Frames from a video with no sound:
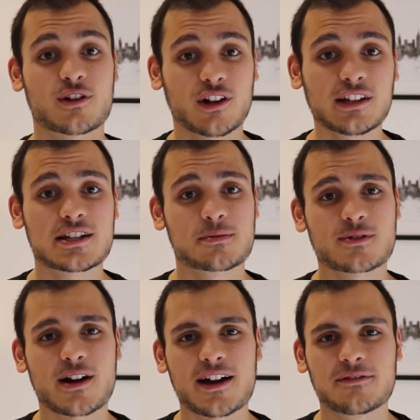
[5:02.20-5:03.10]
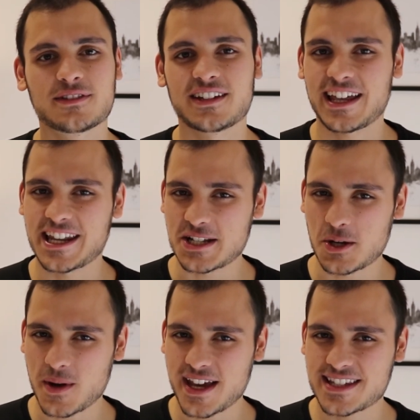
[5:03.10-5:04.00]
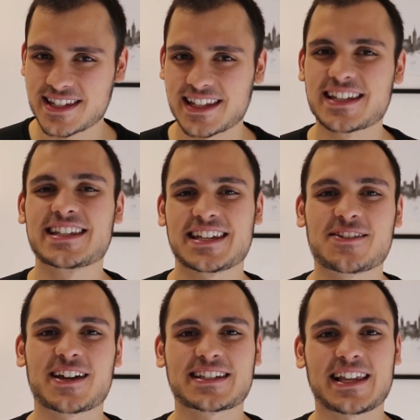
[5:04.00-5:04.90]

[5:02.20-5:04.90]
not yet subscribed, and as always, see you next